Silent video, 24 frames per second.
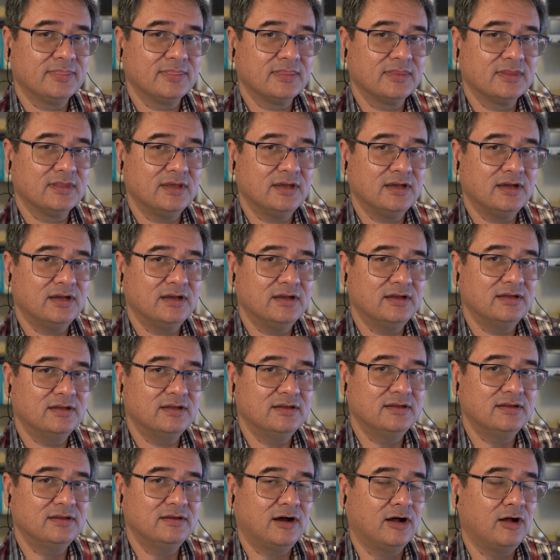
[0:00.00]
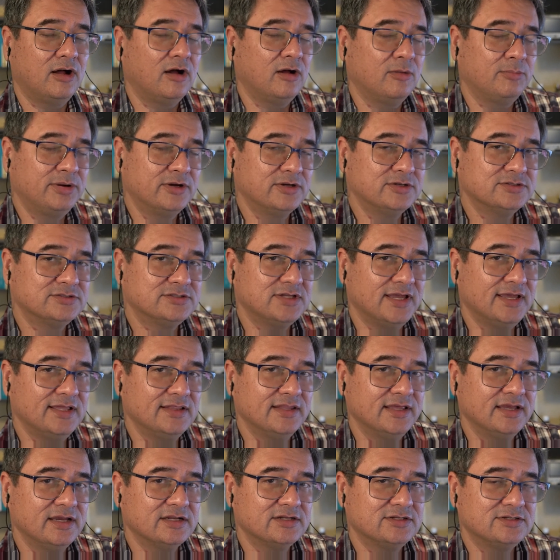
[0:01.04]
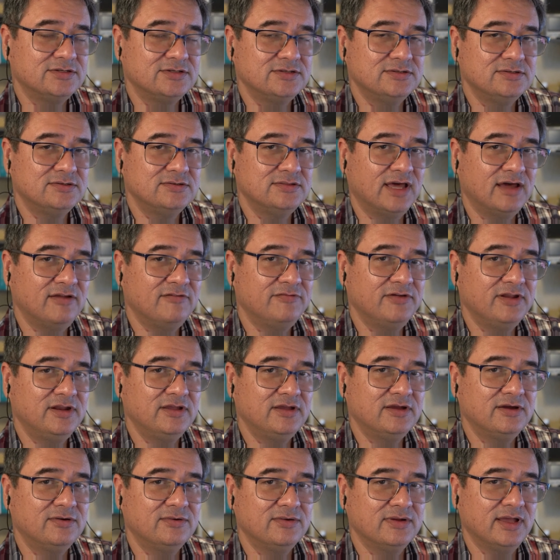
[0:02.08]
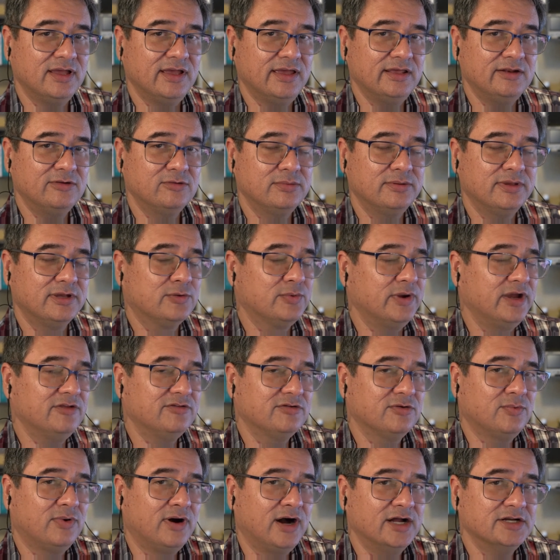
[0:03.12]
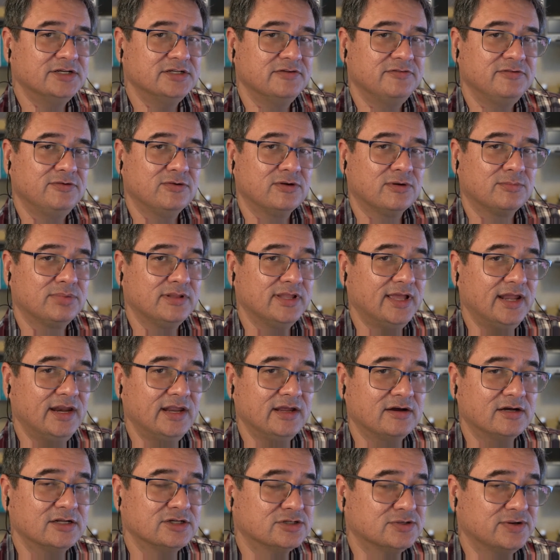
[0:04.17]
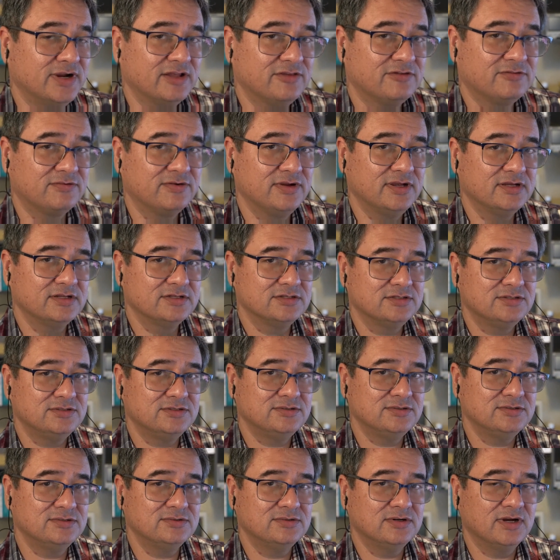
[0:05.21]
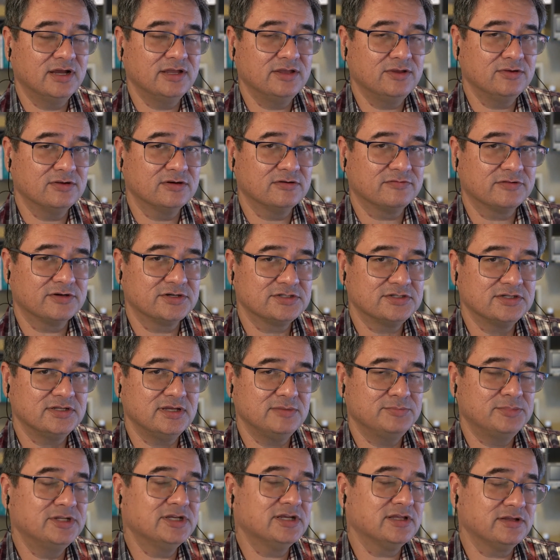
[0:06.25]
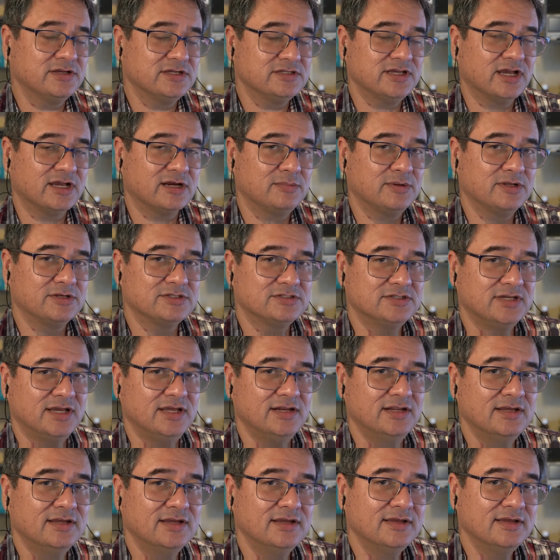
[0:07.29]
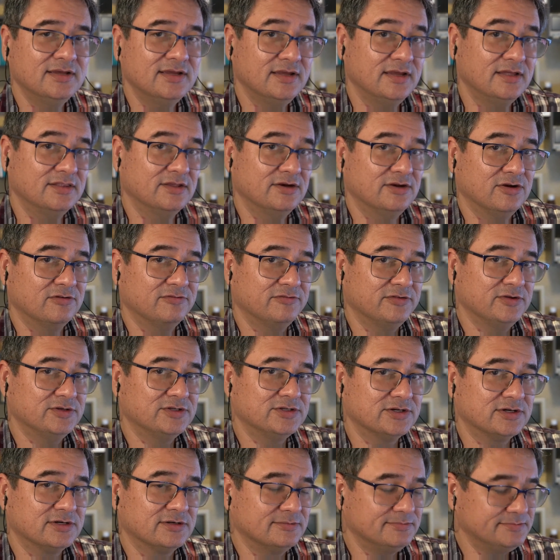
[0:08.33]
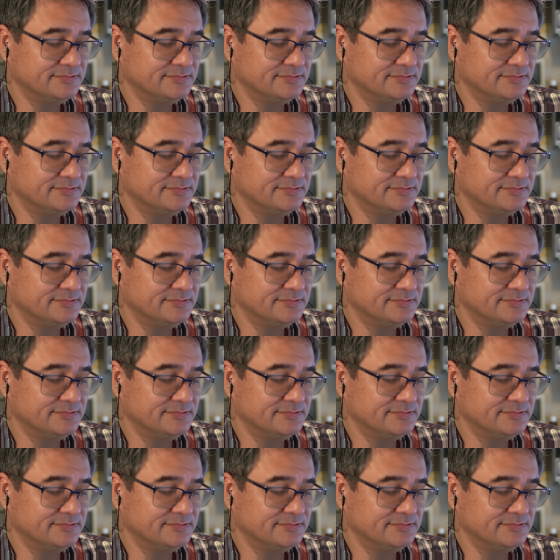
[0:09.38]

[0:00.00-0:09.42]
I'll post a link to that video, and it will be great to watch if you are planning on transferring to a university, particularly Sacramento State, in the near future.